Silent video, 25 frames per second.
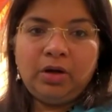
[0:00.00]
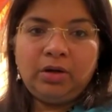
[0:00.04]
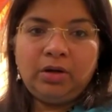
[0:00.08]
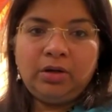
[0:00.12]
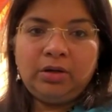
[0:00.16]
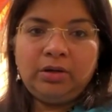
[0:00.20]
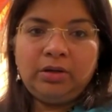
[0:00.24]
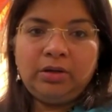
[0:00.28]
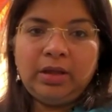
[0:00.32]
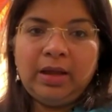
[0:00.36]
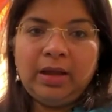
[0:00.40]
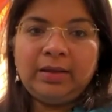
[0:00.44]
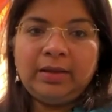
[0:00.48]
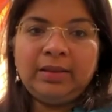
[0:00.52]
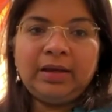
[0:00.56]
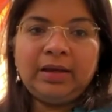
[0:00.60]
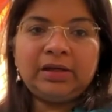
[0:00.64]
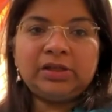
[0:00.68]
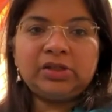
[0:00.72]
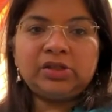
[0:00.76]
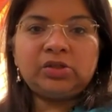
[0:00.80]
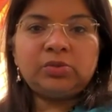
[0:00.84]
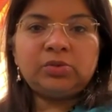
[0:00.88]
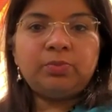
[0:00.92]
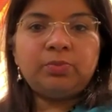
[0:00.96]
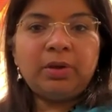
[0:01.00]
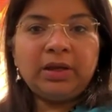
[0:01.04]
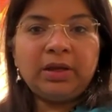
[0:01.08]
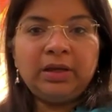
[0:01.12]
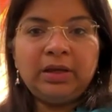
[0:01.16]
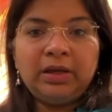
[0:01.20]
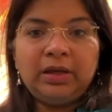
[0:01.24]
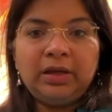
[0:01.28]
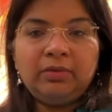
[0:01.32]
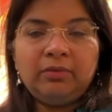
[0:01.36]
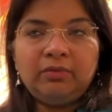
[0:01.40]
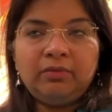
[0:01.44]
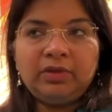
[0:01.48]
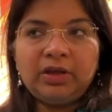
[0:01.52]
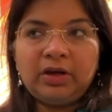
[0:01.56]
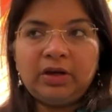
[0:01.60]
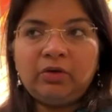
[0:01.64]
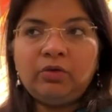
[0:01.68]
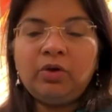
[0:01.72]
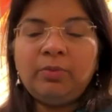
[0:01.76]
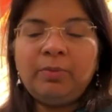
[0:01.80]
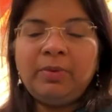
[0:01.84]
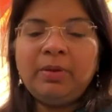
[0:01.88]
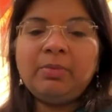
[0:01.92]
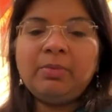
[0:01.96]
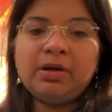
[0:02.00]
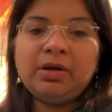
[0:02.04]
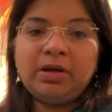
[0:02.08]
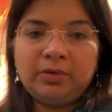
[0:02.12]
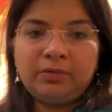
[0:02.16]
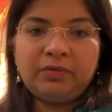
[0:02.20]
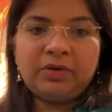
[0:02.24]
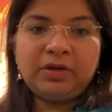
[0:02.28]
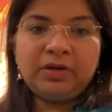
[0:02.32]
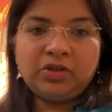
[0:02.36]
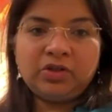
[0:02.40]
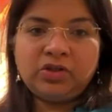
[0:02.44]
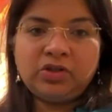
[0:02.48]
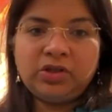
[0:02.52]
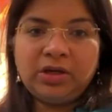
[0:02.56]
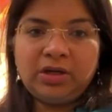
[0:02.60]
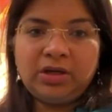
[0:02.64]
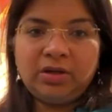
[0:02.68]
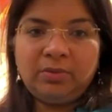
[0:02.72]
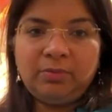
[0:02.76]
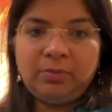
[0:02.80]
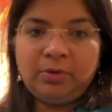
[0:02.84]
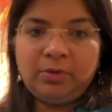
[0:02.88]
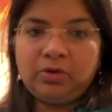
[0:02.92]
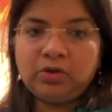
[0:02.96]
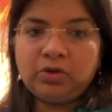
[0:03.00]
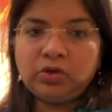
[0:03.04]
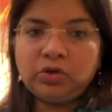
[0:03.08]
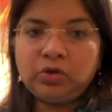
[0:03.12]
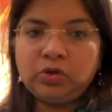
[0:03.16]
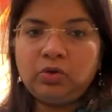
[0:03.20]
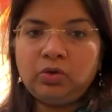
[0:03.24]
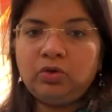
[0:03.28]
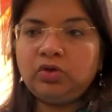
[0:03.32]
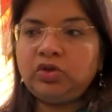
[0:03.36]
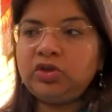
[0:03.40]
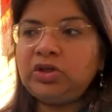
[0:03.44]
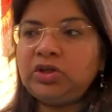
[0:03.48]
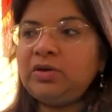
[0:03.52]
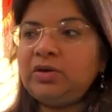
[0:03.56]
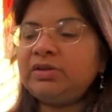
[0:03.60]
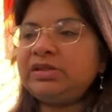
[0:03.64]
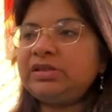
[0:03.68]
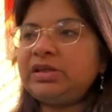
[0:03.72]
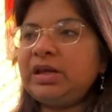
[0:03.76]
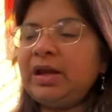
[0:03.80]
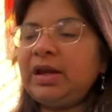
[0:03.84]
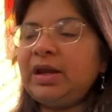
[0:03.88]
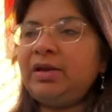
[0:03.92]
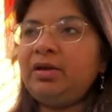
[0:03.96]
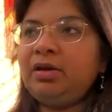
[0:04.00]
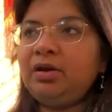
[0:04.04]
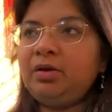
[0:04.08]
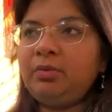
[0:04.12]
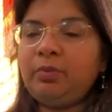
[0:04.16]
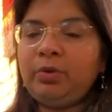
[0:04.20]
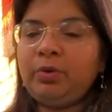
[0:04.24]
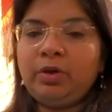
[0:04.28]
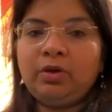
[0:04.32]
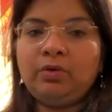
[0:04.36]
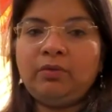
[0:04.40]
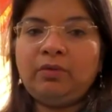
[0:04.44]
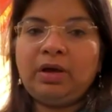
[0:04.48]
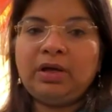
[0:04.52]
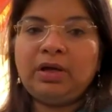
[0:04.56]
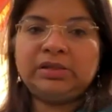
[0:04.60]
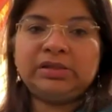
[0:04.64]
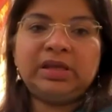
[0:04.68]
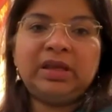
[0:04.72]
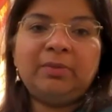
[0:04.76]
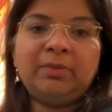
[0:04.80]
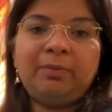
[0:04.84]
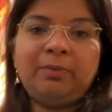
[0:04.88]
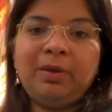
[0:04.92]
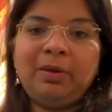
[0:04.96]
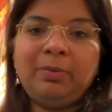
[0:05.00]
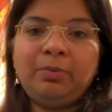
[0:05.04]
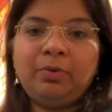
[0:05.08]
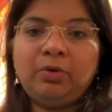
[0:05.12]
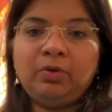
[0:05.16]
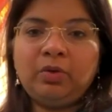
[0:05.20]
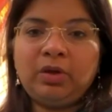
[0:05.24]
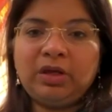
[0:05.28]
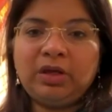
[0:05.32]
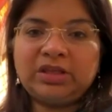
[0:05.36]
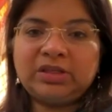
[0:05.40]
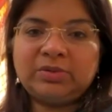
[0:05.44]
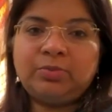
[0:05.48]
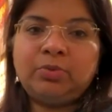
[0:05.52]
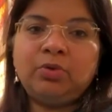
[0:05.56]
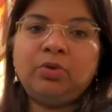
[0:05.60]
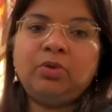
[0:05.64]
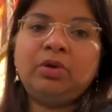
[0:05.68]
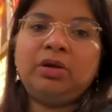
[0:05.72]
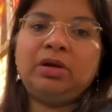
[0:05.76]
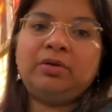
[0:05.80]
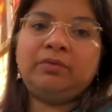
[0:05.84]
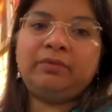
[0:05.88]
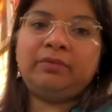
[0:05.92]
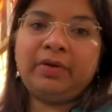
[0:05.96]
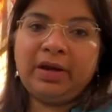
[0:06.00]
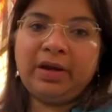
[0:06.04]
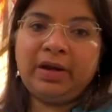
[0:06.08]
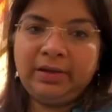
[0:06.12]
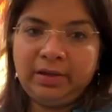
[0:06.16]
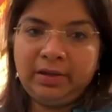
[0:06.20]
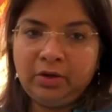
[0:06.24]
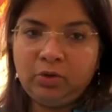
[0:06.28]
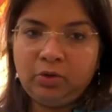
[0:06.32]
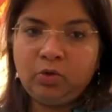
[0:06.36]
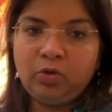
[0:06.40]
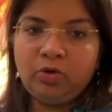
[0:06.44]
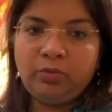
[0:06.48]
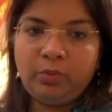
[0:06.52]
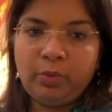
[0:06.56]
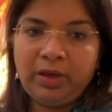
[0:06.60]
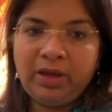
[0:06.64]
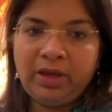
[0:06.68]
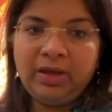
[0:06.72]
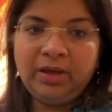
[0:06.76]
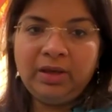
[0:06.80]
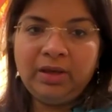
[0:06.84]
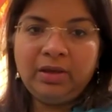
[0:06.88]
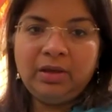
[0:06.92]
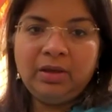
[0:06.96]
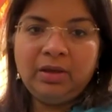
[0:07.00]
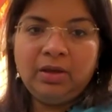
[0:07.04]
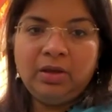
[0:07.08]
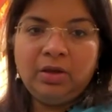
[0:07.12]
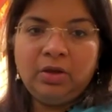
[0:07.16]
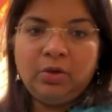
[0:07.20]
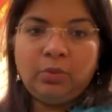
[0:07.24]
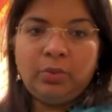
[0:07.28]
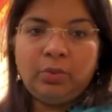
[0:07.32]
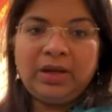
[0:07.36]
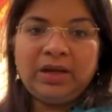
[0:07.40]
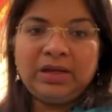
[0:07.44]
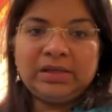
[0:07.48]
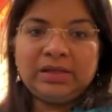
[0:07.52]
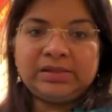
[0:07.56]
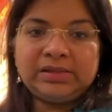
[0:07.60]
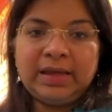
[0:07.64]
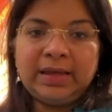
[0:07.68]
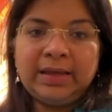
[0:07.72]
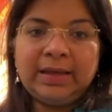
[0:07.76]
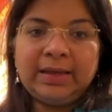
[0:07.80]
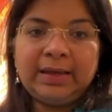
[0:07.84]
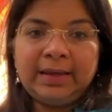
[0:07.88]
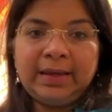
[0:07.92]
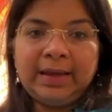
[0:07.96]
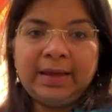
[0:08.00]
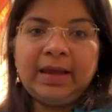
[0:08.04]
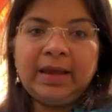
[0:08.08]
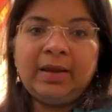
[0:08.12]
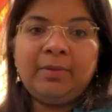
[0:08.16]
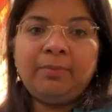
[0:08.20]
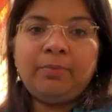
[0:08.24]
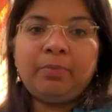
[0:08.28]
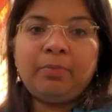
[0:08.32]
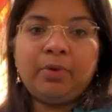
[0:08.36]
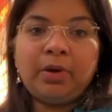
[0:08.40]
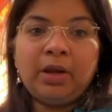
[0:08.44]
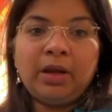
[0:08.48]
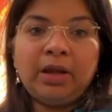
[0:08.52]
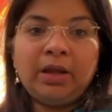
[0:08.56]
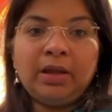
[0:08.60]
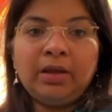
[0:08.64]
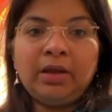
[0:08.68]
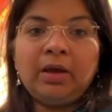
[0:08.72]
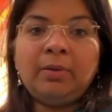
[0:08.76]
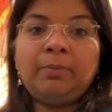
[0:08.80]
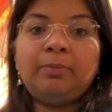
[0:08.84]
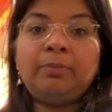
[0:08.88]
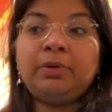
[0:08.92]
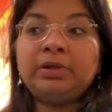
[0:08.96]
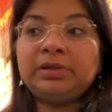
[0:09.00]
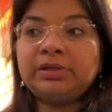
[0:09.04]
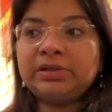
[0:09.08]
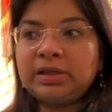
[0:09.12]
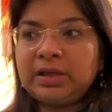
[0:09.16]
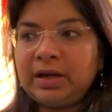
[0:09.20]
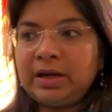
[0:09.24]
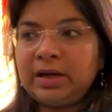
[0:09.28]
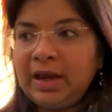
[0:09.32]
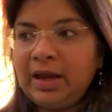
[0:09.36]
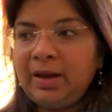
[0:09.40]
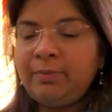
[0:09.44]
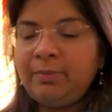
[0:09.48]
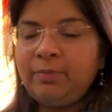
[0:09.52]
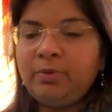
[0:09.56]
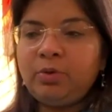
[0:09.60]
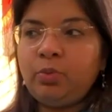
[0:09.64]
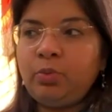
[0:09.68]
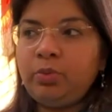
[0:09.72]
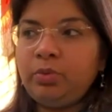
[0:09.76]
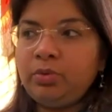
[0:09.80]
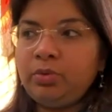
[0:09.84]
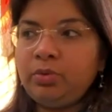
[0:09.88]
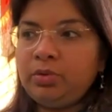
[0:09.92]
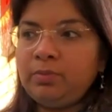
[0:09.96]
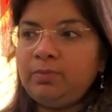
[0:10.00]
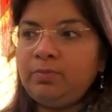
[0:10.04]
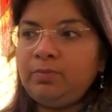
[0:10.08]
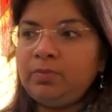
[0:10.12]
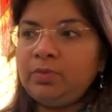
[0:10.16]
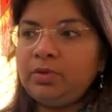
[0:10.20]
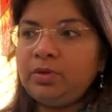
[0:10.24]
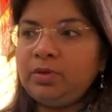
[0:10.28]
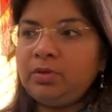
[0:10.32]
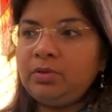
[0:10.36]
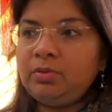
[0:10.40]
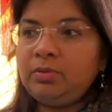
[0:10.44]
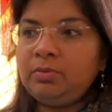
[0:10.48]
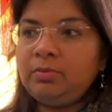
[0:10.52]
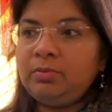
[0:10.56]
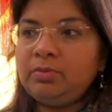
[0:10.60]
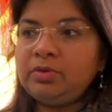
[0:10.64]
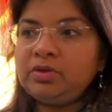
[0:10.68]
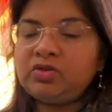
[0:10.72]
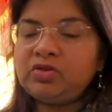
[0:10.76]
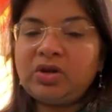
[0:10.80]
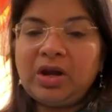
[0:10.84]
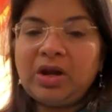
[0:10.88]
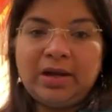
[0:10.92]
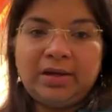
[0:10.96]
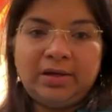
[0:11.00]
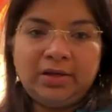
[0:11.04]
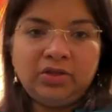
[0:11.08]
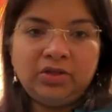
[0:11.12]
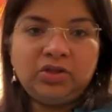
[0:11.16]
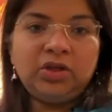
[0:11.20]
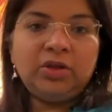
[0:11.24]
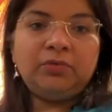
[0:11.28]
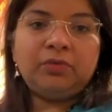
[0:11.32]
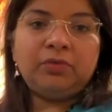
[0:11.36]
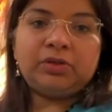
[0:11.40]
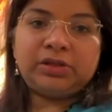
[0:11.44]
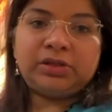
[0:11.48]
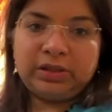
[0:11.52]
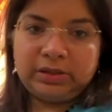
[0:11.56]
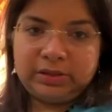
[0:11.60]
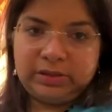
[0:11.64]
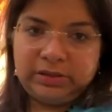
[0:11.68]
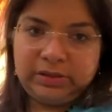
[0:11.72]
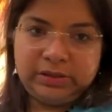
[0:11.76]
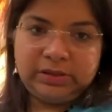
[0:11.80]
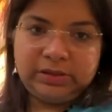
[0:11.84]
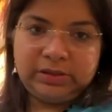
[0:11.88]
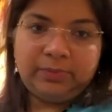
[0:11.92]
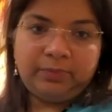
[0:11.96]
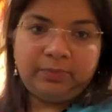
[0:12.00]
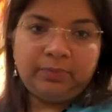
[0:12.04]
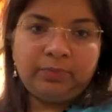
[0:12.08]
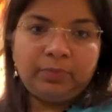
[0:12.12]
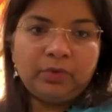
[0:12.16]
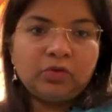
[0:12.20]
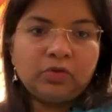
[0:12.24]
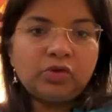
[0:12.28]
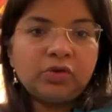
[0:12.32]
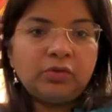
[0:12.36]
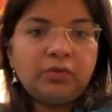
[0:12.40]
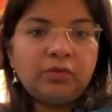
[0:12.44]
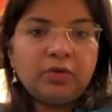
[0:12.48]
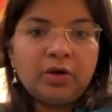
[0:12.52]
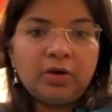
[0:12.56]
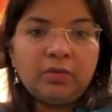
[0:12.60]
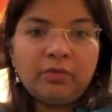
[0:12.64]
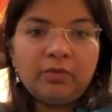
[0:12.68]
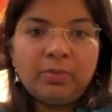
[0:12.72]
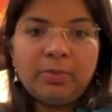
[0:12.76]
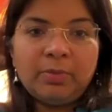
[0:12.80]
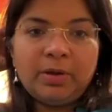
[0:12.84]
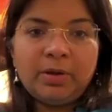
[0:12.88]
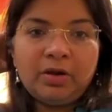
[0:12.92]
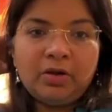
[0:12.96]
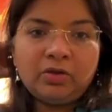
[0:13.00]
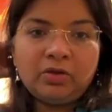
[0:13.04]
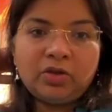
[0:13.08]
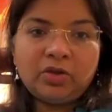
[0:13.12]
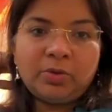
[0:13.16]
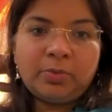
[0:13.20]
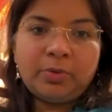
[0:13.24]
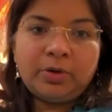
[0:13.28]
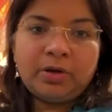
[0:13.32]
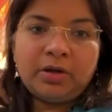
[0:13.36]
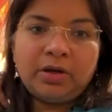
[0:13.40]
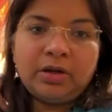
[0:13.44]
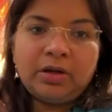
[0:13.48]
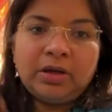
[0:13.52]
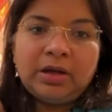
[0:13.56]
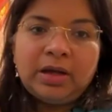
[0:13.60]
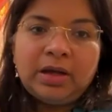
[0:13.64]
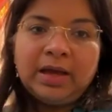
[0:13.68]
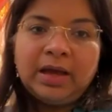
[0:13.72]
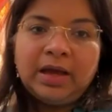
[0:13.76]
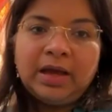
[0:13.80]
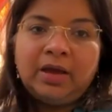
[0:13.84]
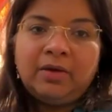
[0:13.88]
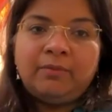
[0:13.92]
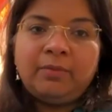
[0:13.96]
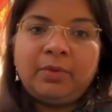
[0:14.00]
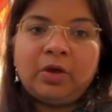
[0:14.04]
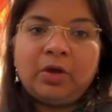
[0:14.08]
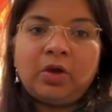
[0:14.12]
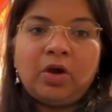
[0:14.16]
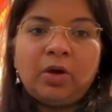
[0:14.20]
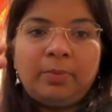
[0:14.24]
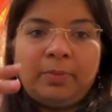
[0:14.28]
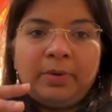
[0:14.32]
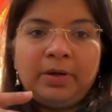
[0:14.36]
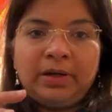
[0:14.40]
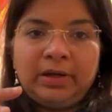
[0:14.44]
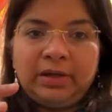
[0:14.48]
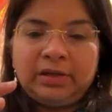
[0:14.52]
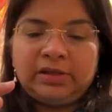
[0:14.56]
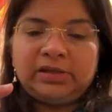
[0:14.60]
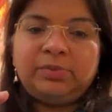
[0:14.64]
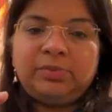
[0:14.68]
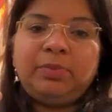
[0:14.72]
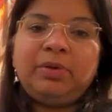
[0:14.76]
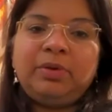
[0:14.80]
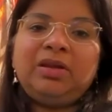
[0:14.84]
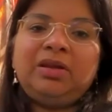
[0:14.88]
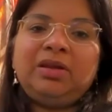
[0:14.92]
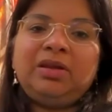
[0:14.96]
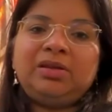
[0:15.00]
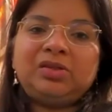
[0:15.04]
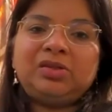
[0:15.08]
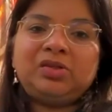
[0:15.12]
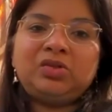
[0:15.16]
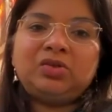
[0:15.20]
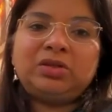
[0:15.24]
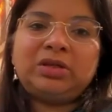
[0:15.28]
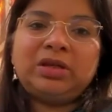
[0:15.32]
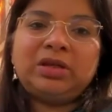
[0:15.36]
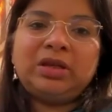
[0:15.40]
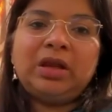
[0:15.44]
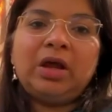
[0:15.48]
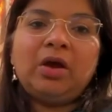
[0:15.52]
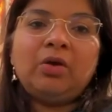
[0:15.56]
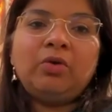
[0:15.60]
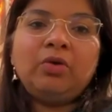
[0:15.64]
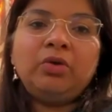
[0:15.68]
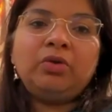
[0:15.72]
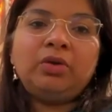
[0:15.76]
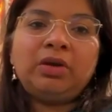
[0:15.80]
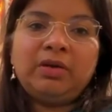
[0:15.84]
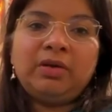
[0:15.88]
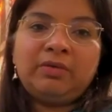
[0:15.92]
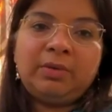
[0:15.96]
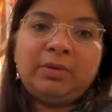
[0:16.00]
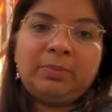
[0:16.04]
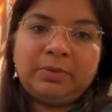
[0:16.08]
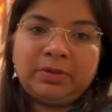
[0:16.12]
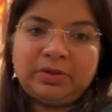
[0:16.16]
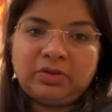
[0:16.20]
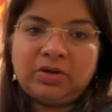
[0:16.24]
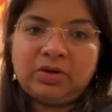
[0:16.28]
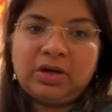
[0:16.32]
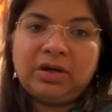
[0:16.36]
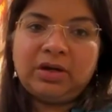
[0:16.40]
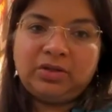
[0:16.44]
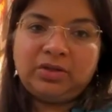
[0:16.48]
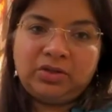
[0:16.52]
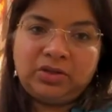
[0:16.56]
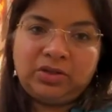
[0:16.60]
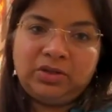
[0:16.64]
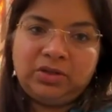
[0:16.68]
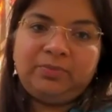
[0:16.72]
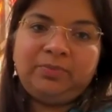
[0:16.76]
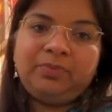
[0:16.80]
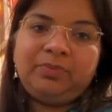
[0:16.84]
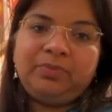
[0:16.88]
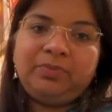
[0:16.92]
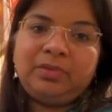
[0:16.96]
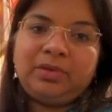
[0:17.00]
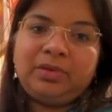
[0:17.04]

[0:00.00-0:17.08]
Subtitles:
not, and that will be my differentiator because coach have a standard way of asking people to explore and find their own way, whereas I can bring a prescribed strategy for success. So if you're a woman entrepreneur, I have my corporate experience to tell how do you develop a strategy.